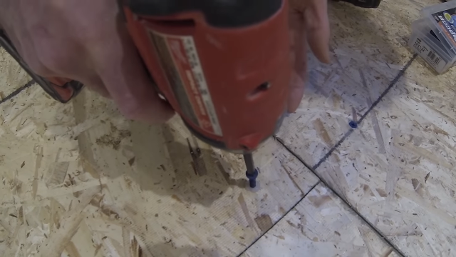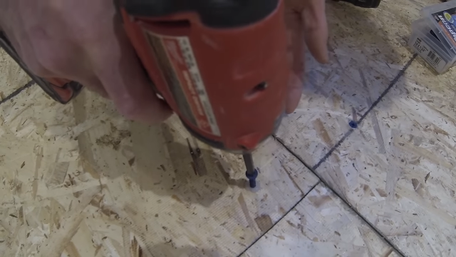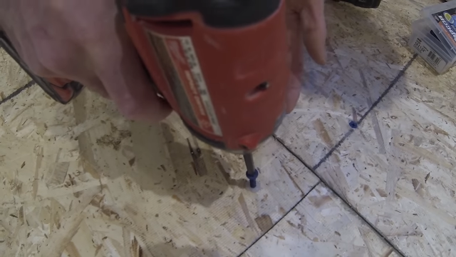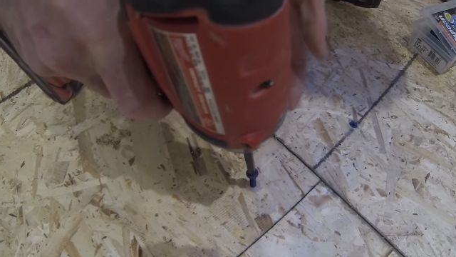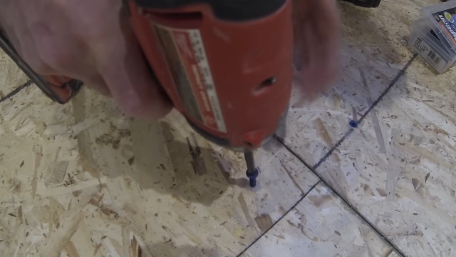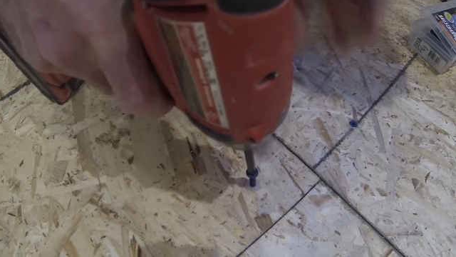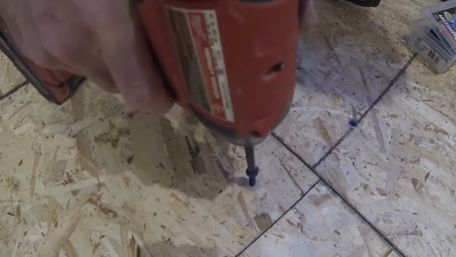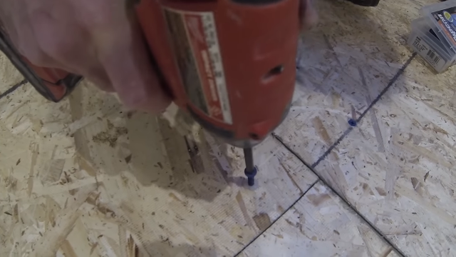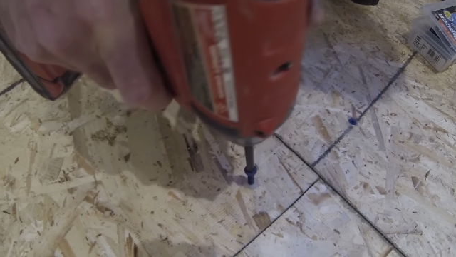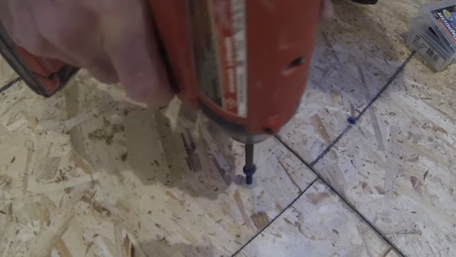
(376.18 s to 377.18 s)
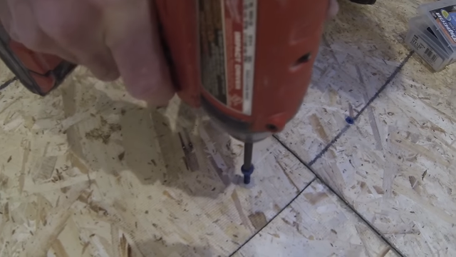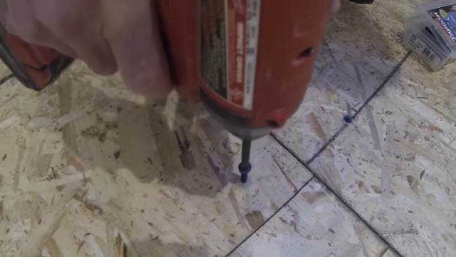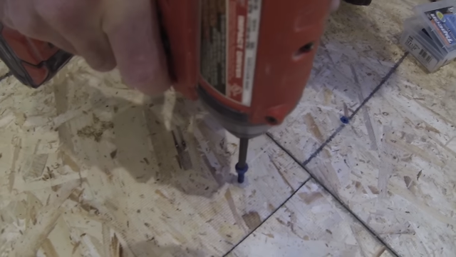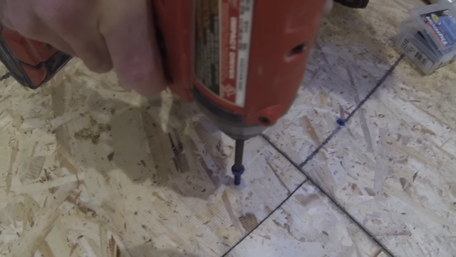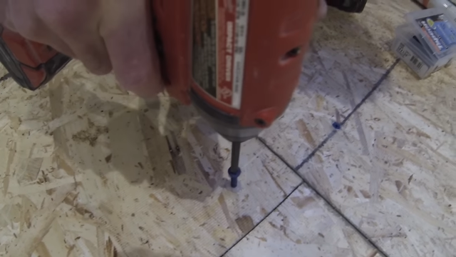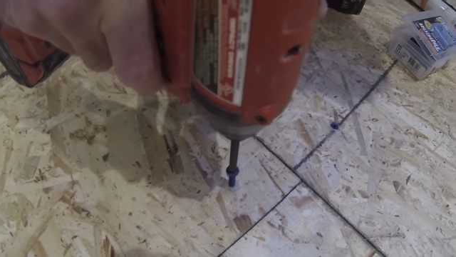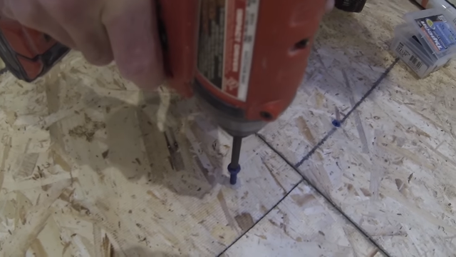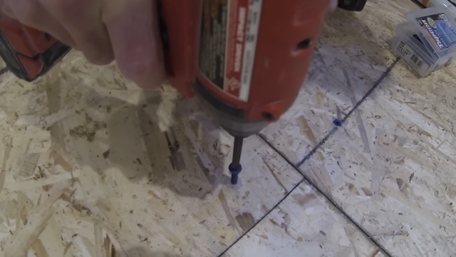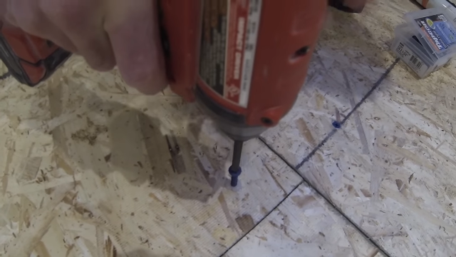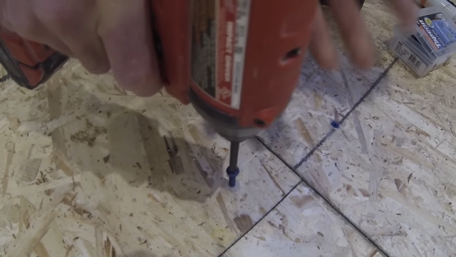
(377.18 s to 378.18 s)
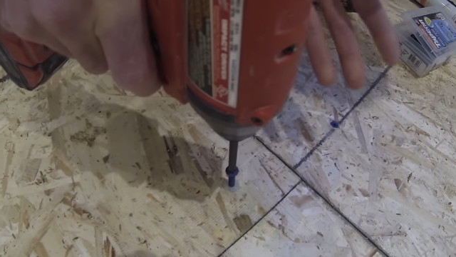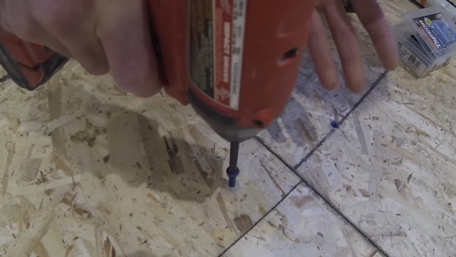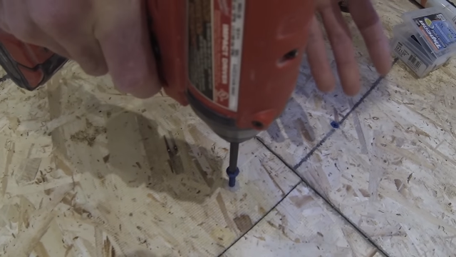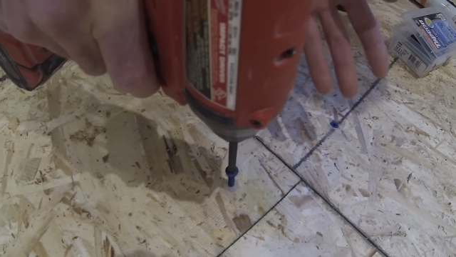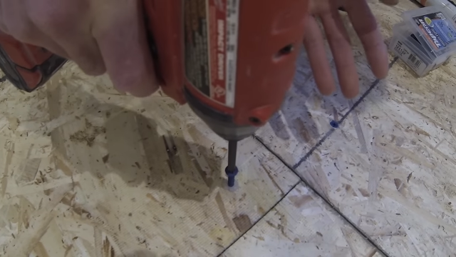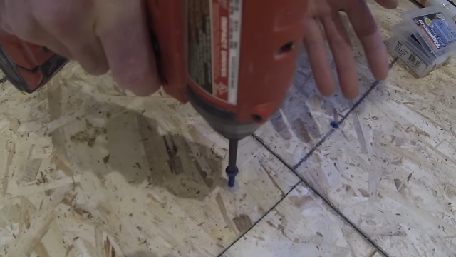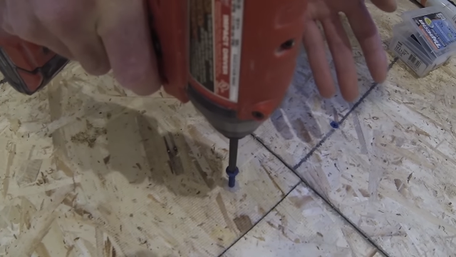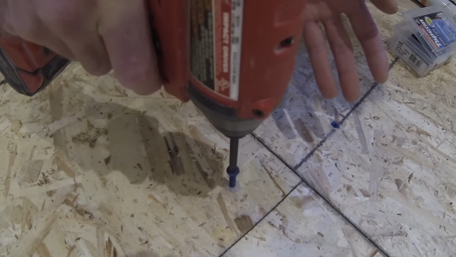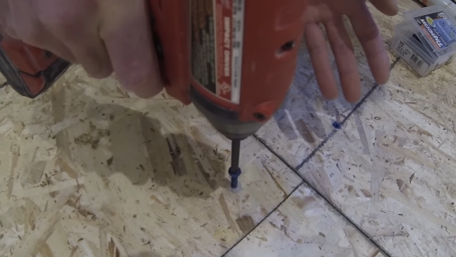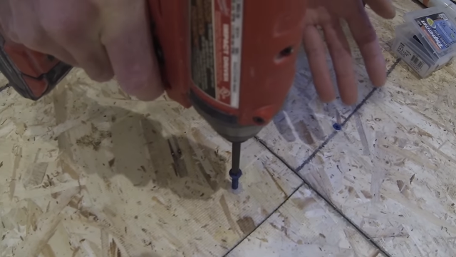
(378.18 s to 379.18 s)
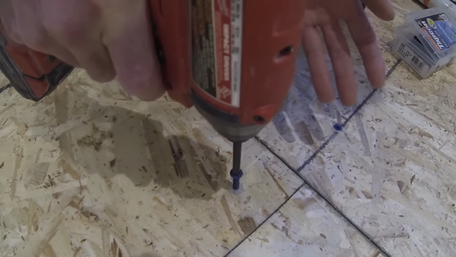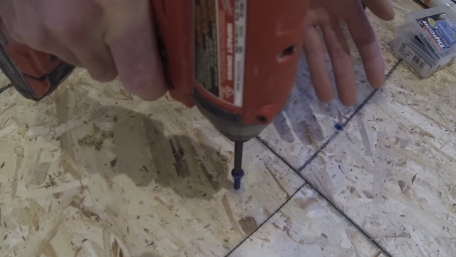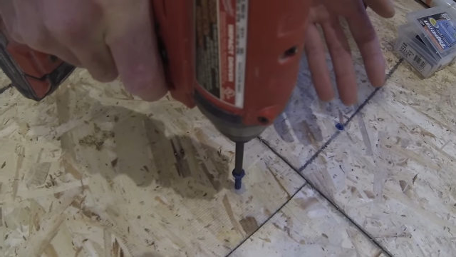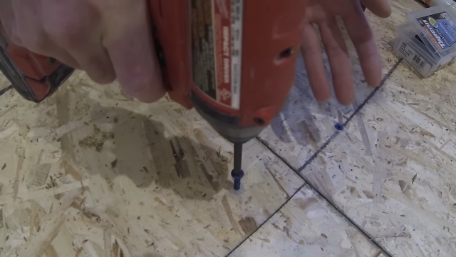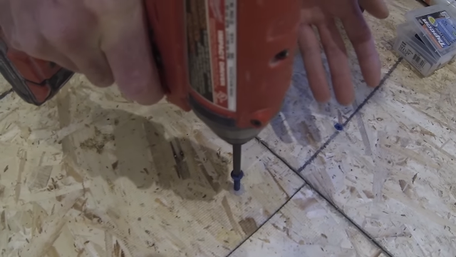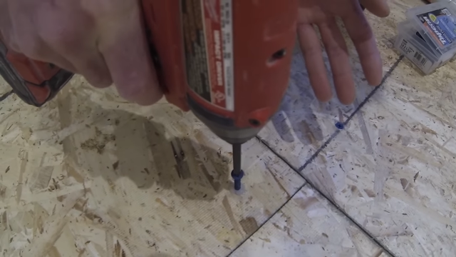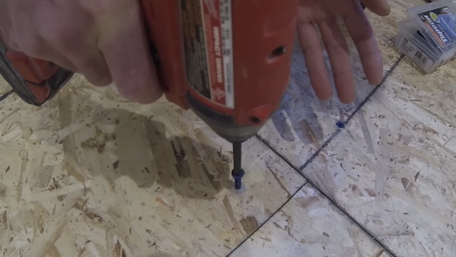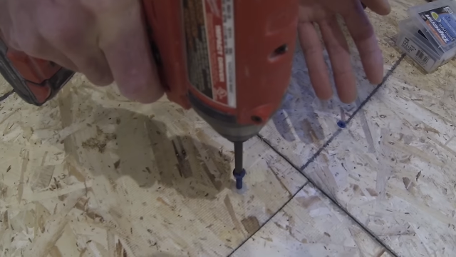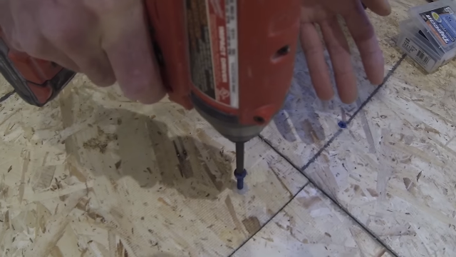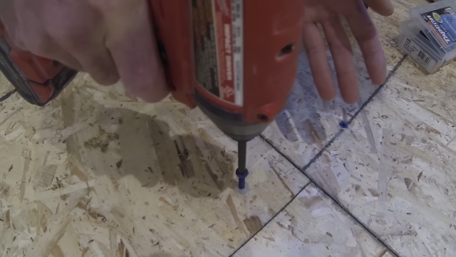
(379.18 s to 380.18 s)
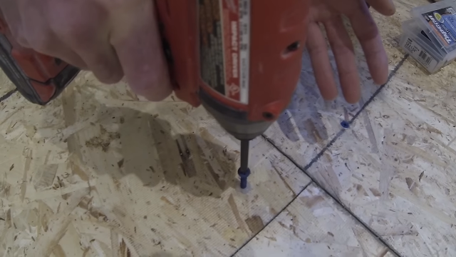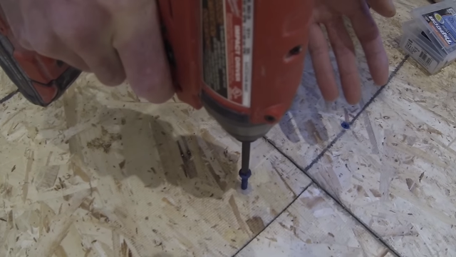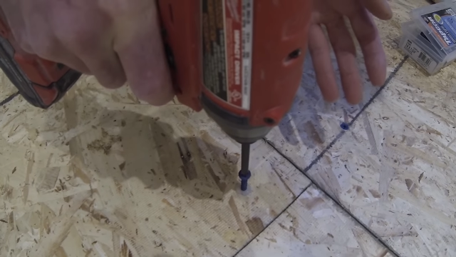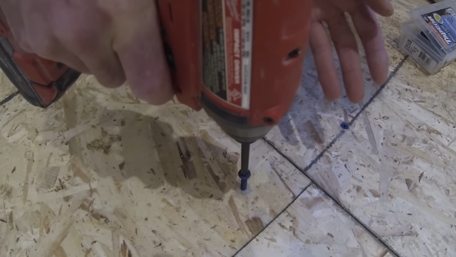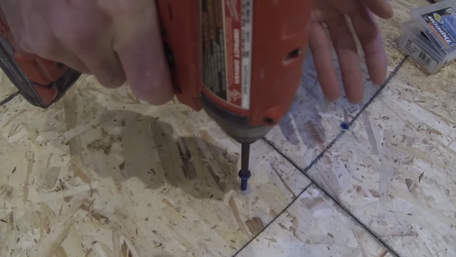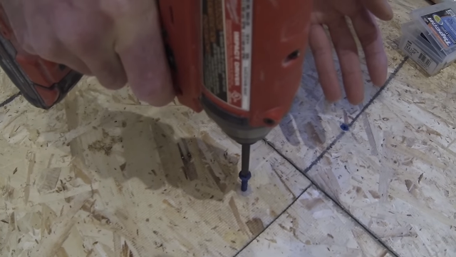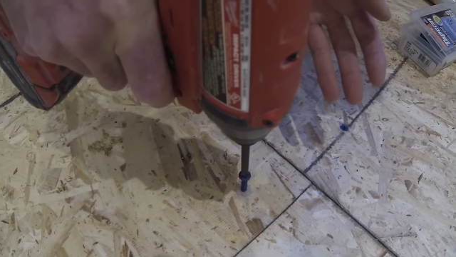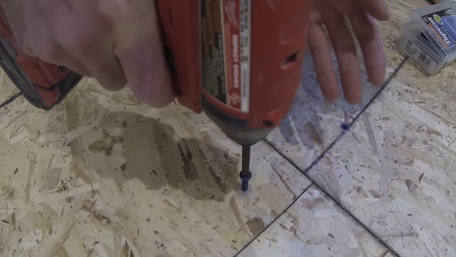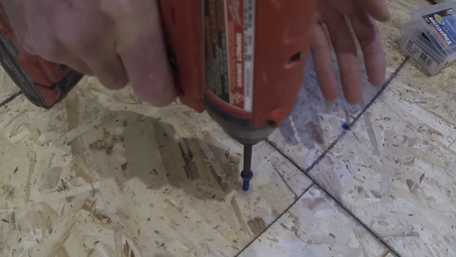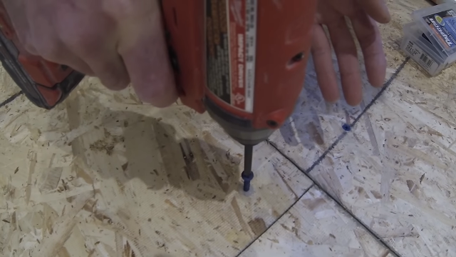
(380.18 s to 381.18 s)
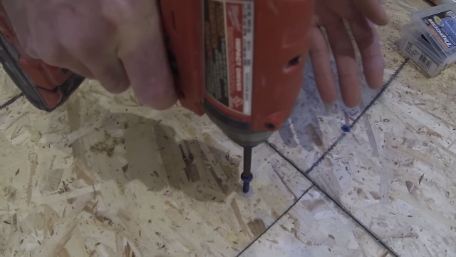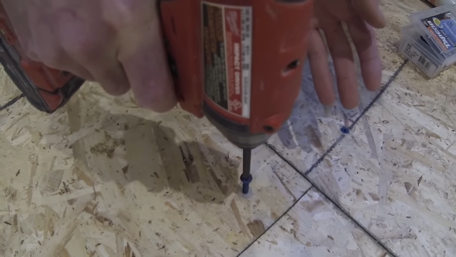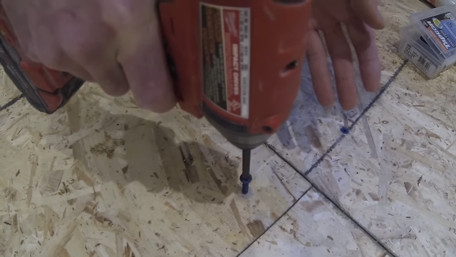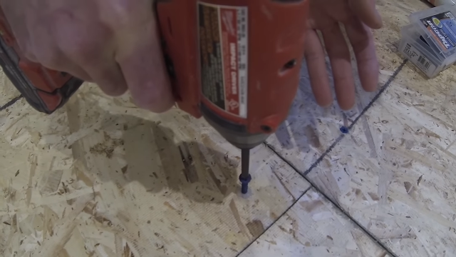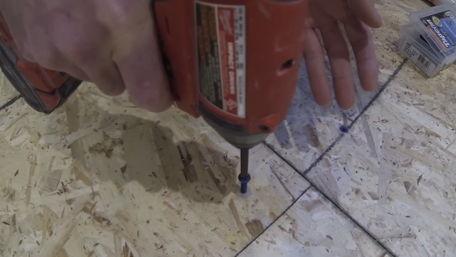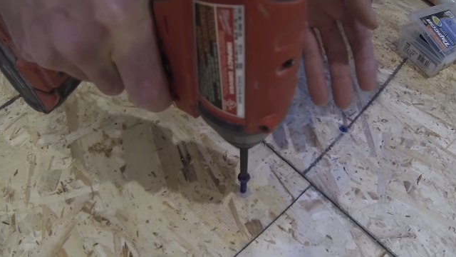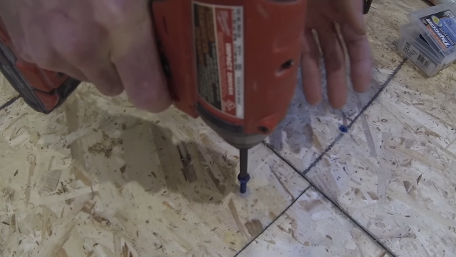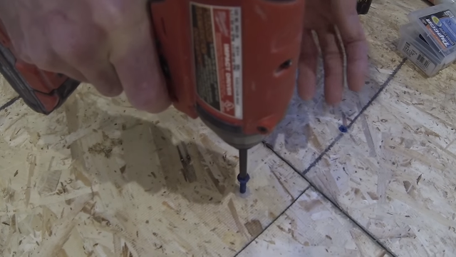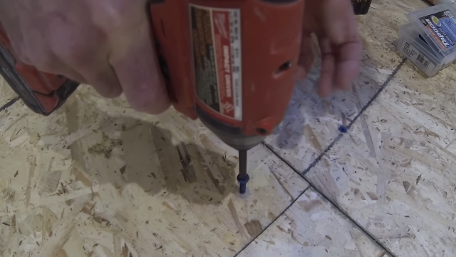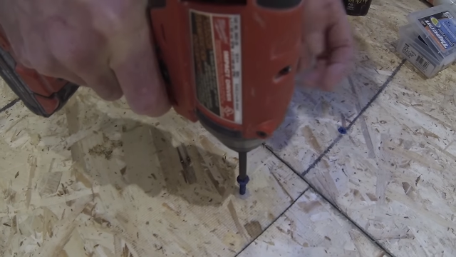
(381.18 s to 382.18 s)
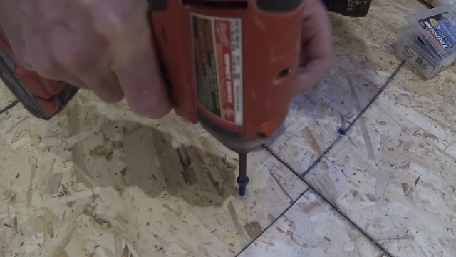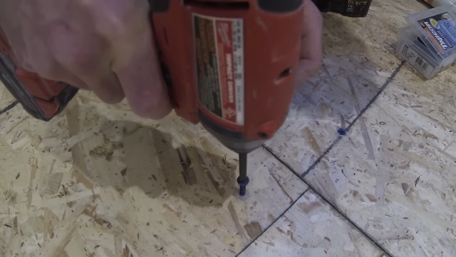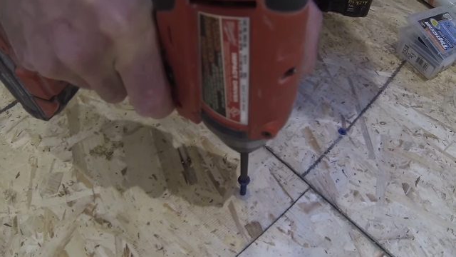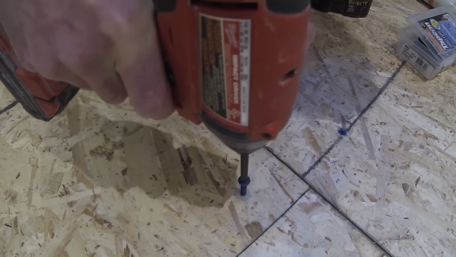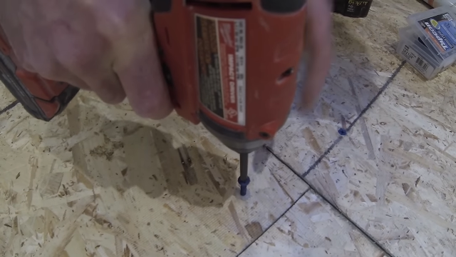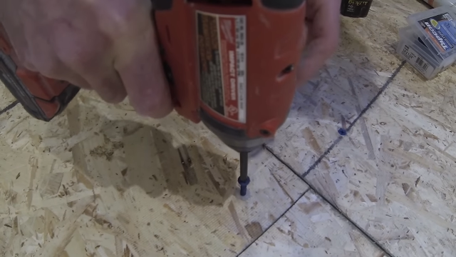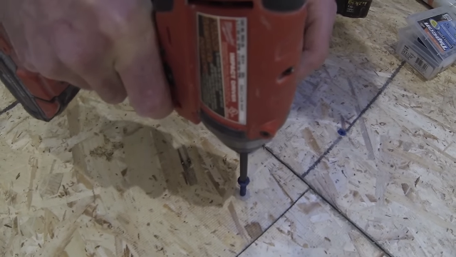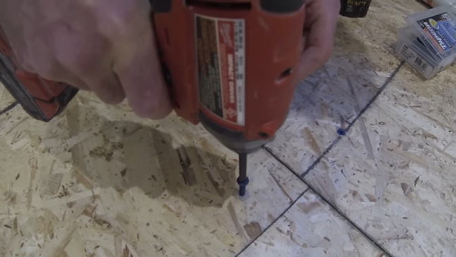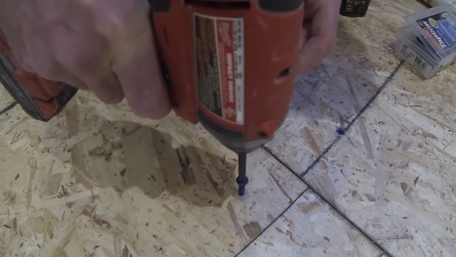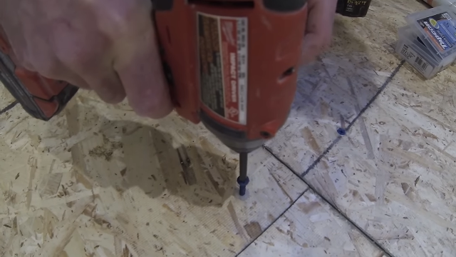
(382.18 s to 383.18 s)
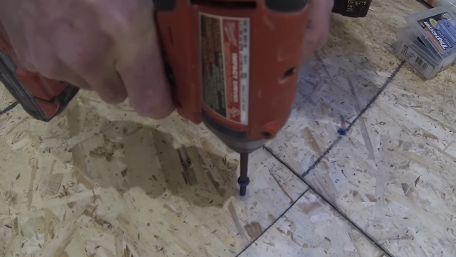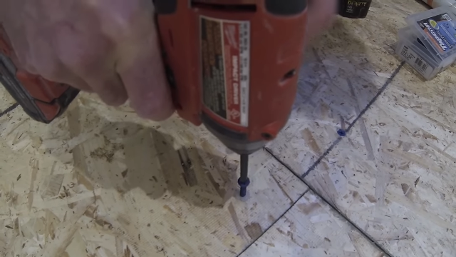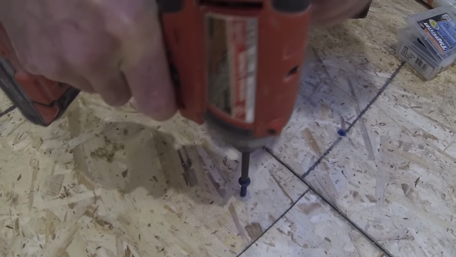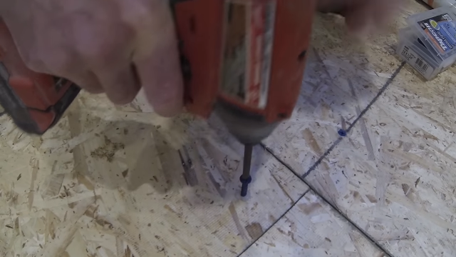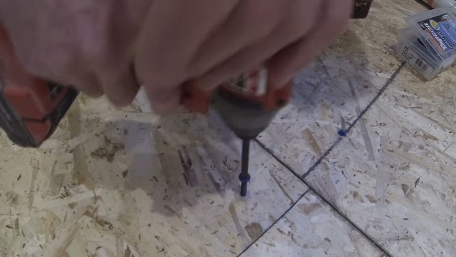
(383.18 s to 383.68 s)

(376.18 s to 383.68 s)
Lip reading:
Nobody's mouth can be seen.